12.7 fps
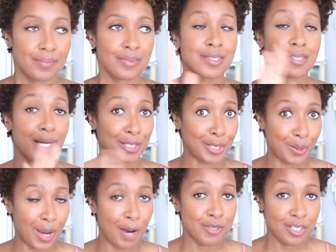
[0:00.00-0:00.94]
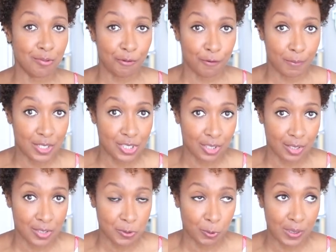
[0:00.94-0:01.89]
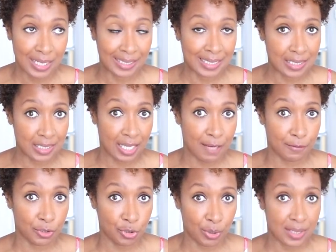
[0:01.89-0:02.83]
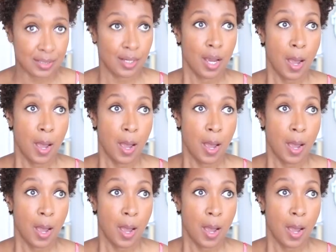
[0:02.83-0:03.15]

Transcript: side note, I was in Reformation last week and I did cave on a dress